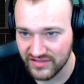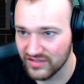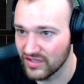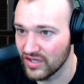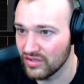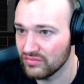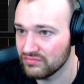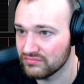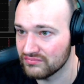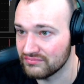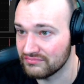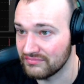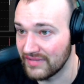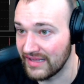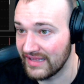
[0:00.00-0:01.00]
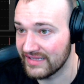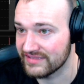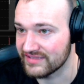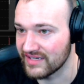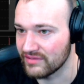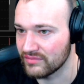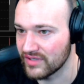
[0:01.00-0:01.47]
Oh, that's
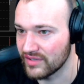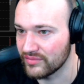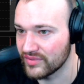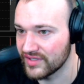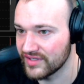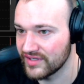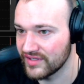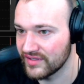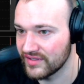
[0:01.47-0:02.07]
not what I wanted.